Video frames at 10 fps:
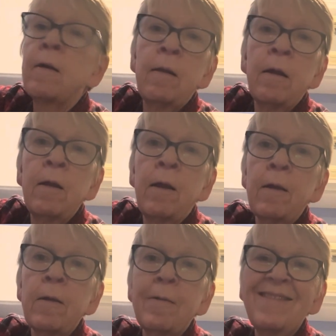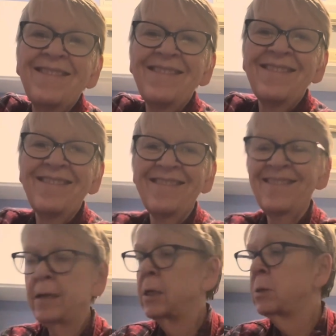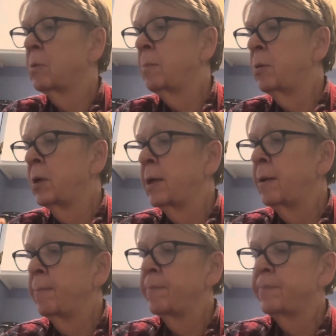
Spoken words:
Glug, glug. That's what I'm putting in.